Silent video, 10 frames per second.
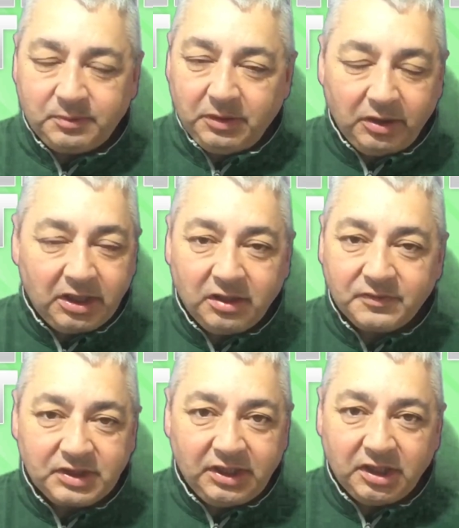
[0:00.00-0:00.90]
But like I've
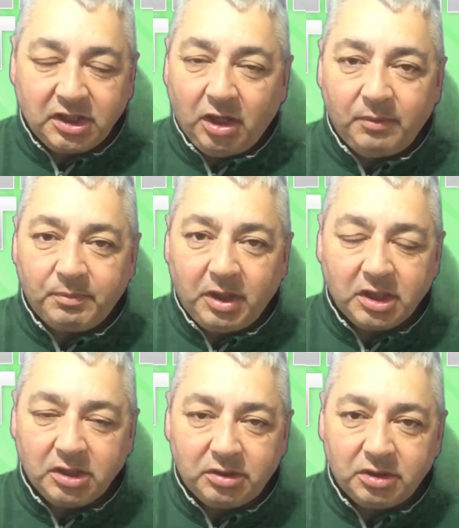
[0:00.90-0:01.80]
said, I can't back
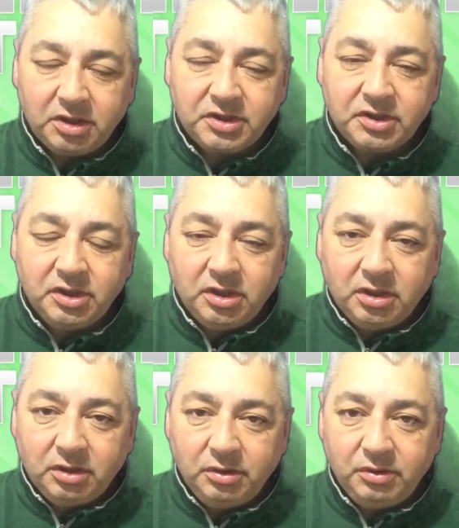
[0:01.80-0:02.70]
a horse
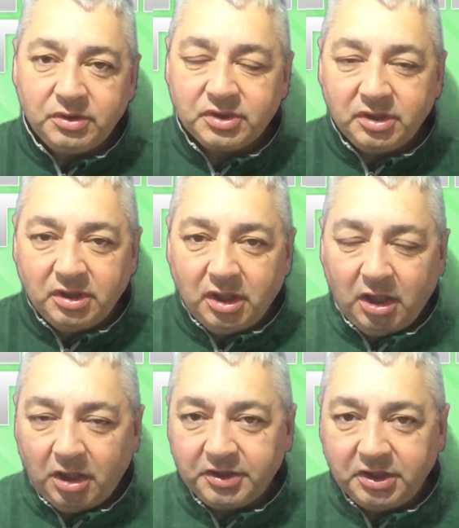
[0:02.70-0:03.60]
who's
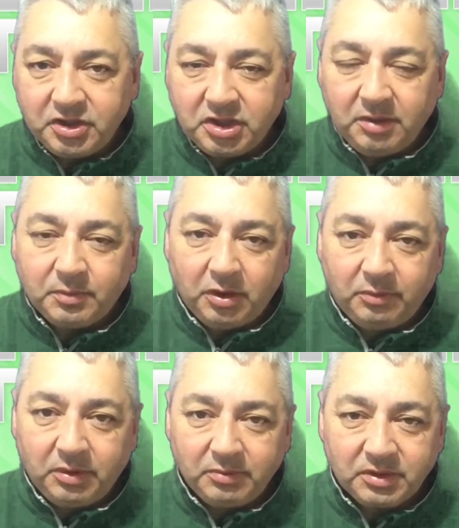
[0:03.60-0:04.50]
had injury
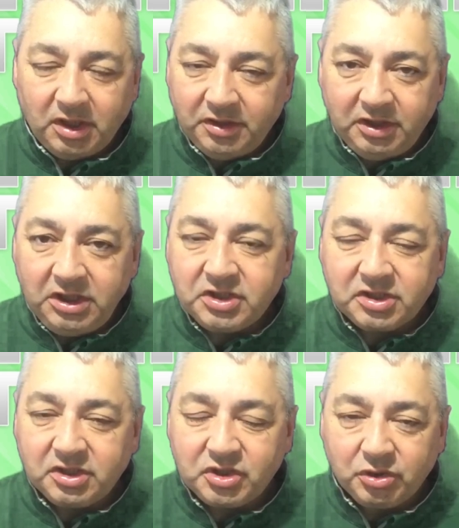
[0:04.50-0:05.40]
problems and needs
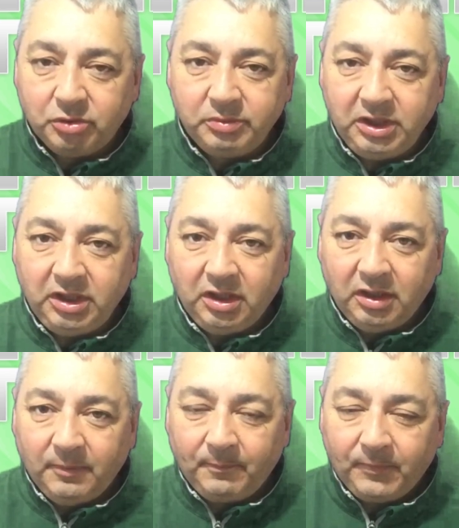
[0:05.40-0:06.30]
to show me
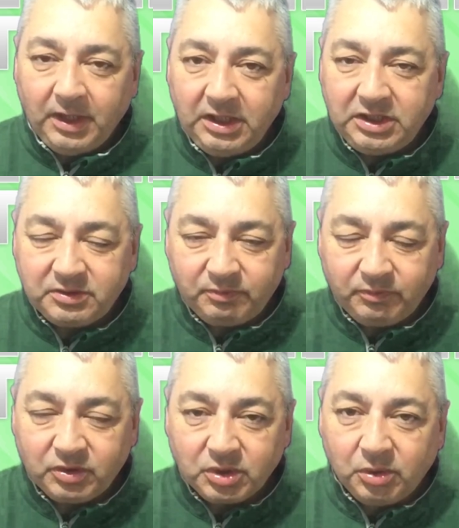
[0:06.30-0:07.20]
that he's
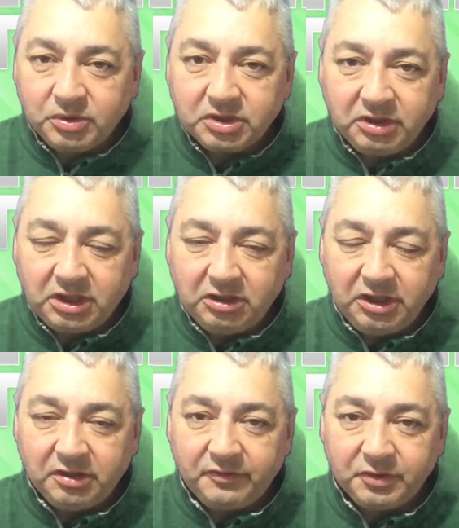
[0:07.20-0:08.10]
totally
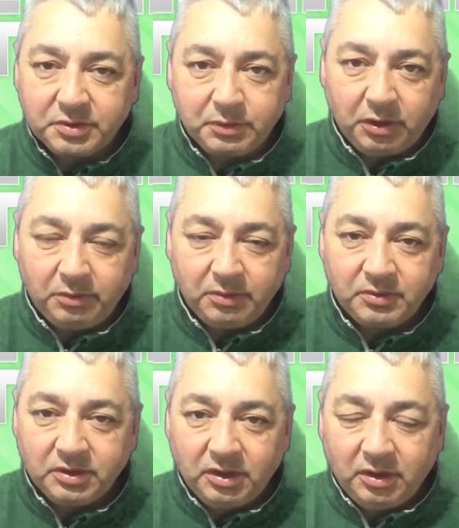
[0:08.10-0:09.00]
clear of those problems,
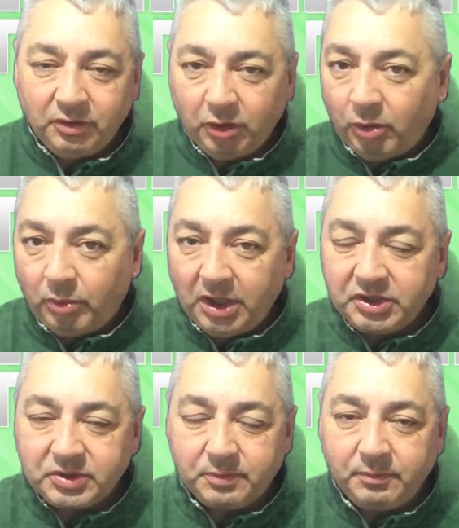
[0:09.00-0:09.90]
not
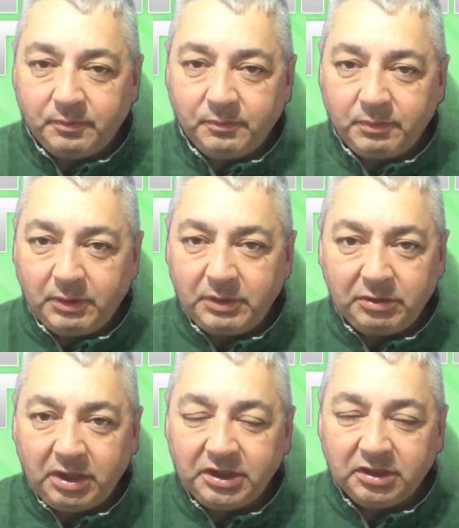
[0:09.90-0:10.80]
once, but by
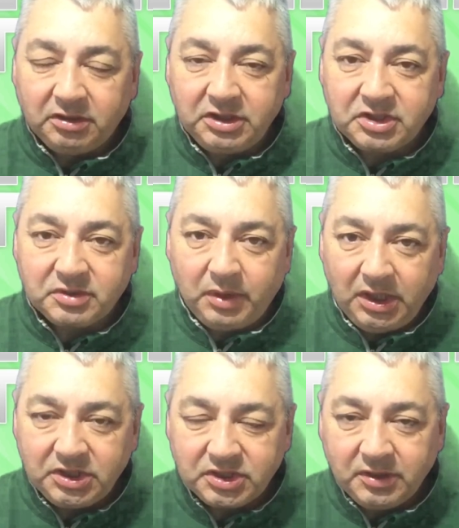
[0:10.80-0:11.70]
running at least
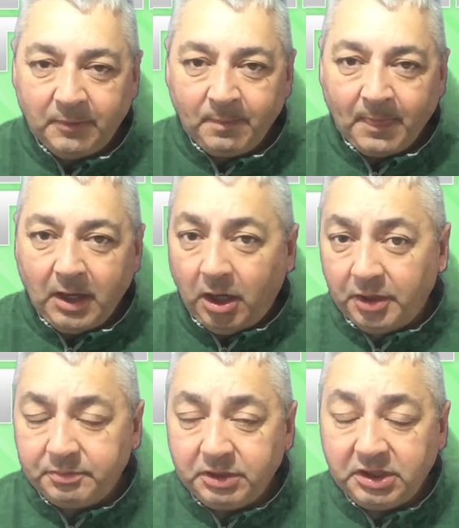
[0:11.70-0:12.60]
twice
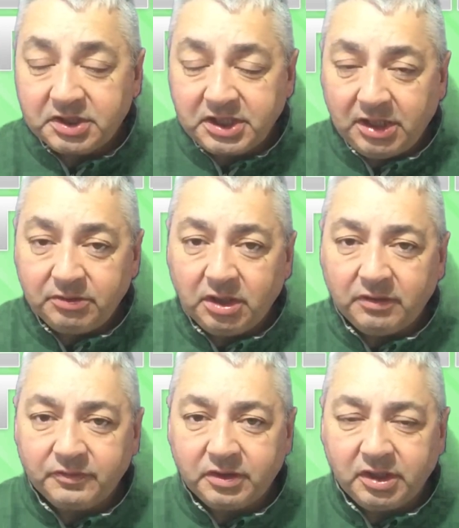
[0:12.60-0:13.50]
and being sound
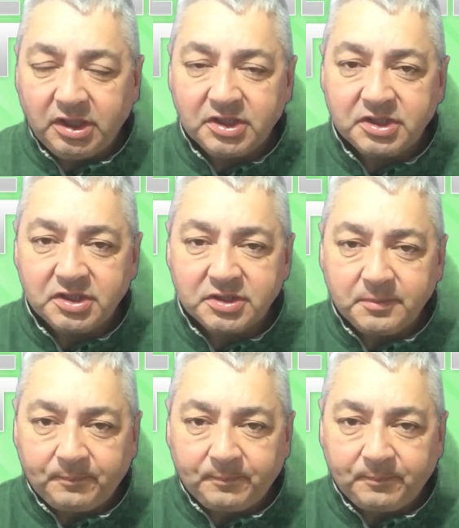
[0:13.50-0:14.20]
after the races.